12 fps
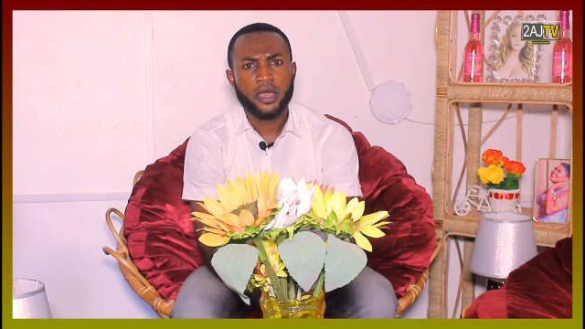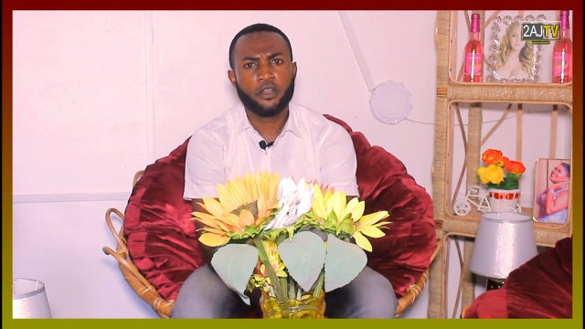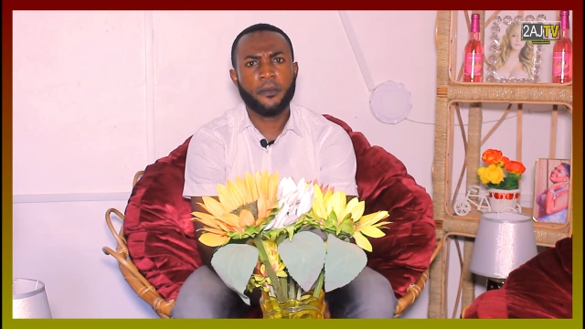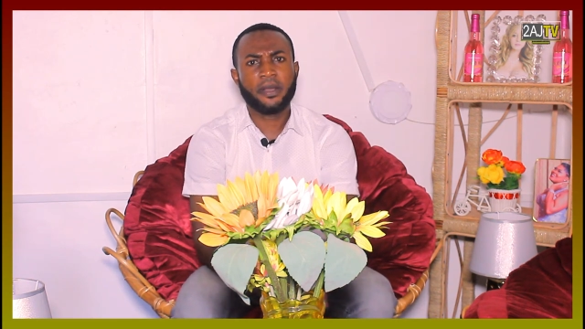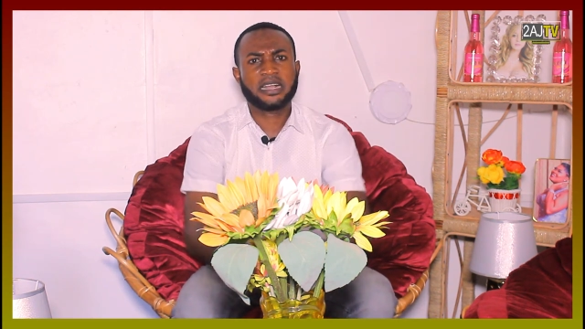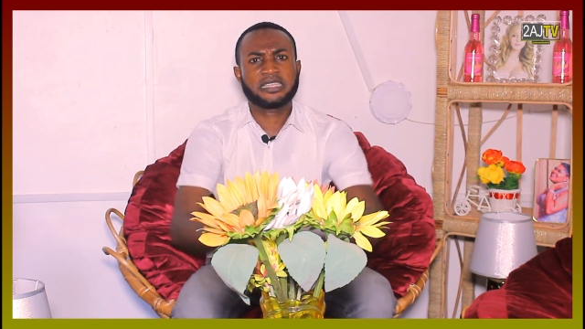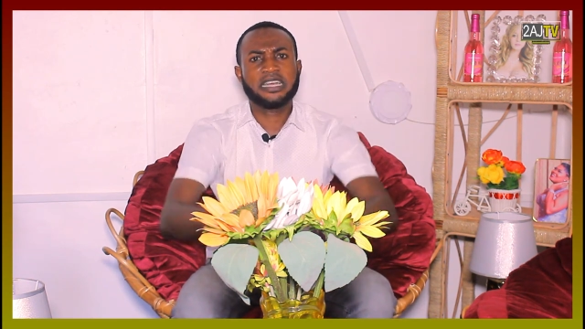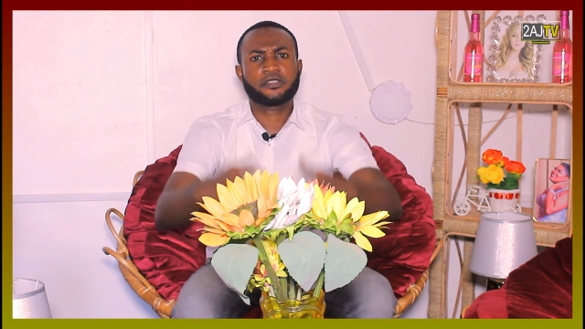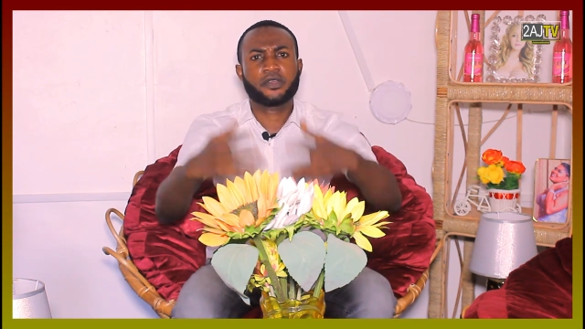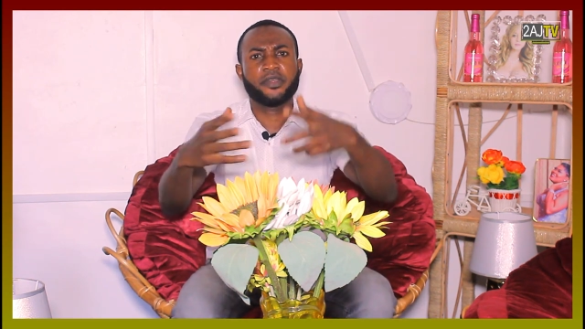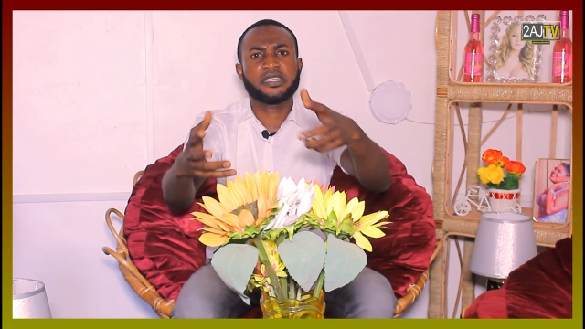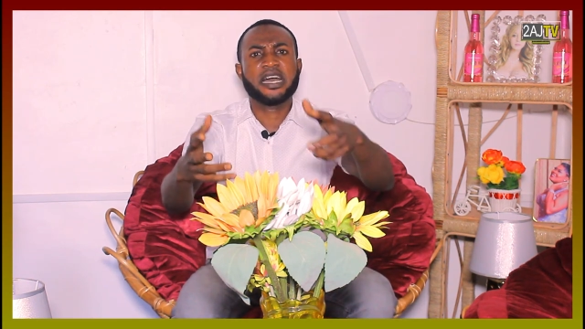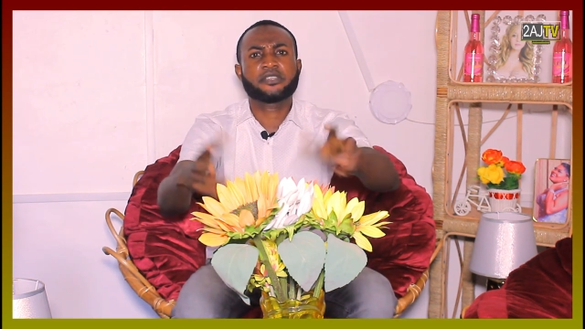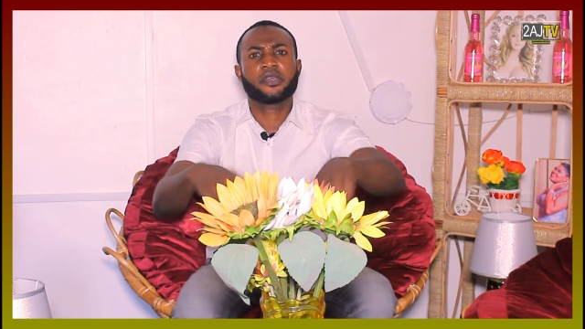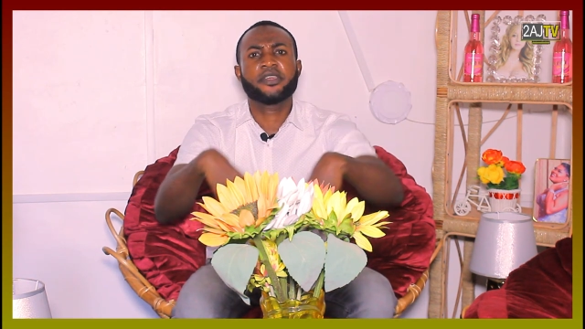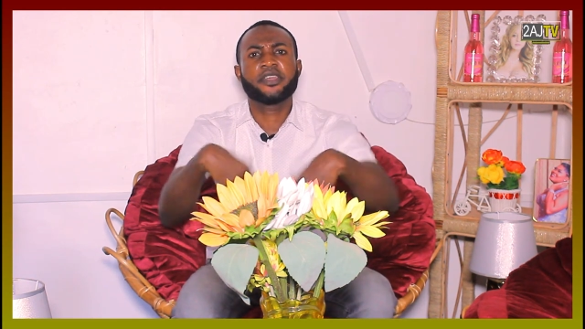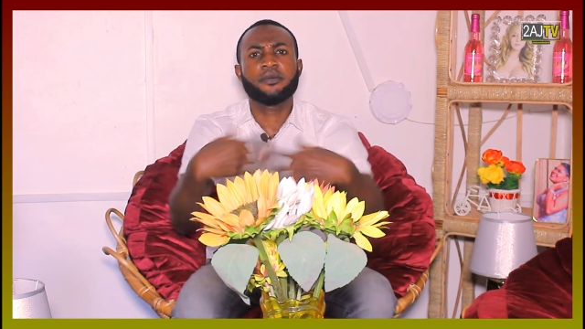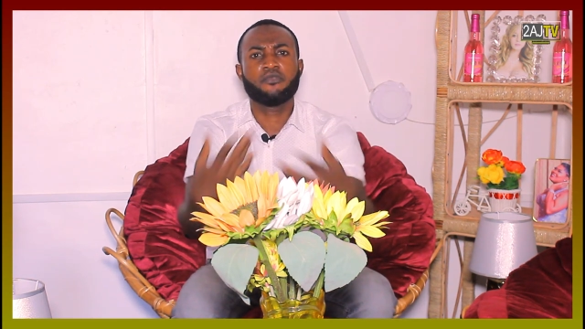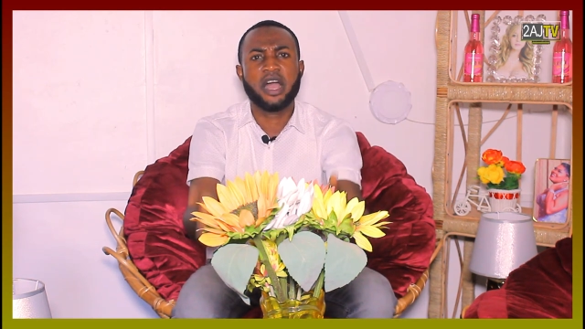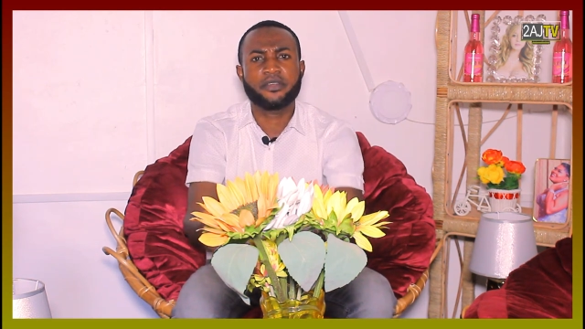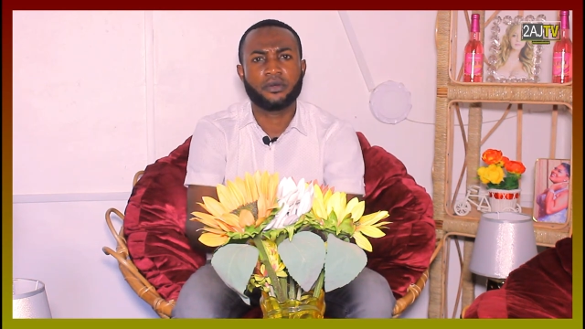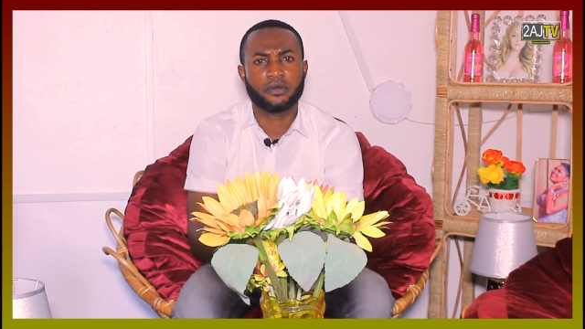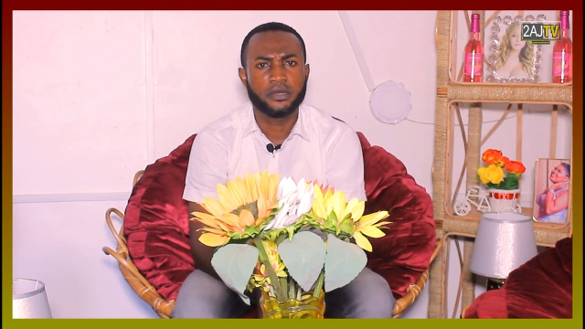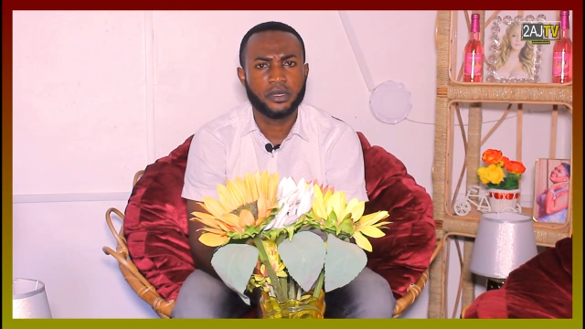no beka cha sorry say sorry ne mwa
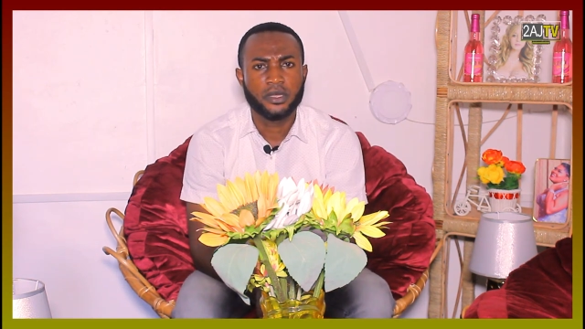no